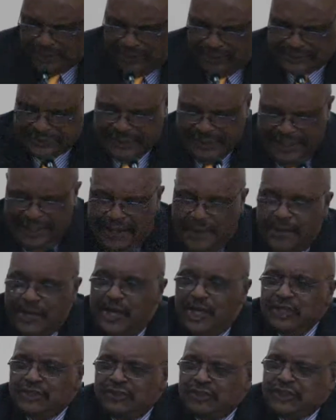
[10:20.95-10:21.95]
because
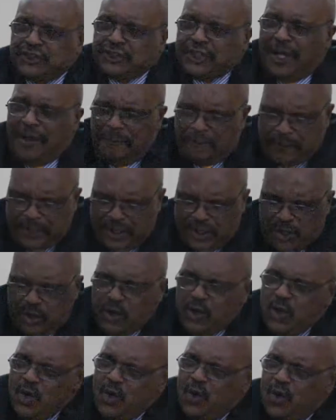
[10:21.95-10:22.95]
he's
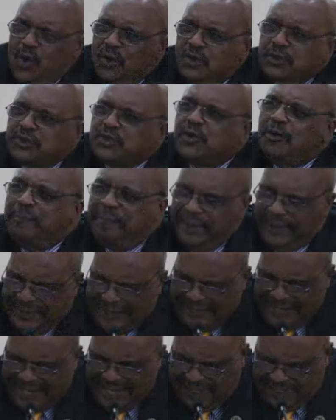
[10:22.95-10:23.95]
shaping you to
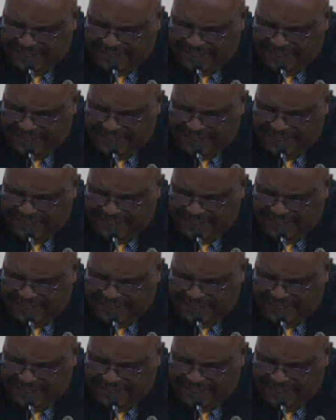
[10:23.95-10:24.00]
be a